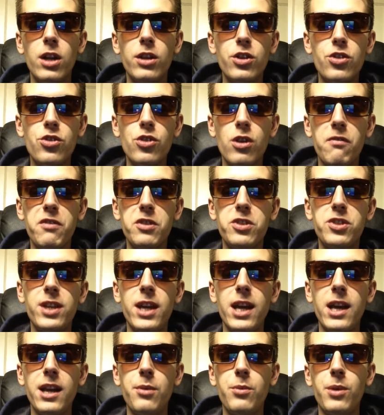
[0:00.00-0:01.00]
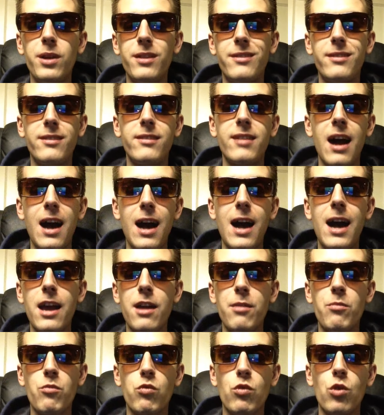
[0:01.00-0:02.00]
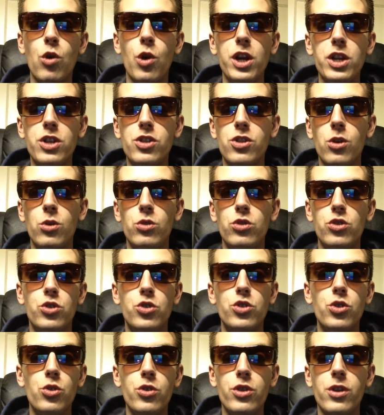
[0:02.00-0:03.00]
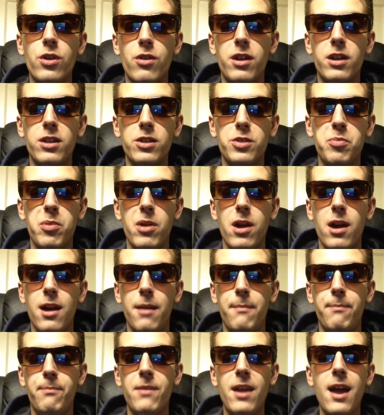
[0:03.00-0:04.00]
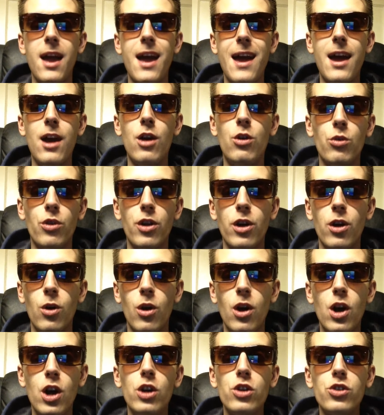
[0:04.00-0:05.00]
Did you ever see anyone time Roy Jones Jr. in his prime? Hell no.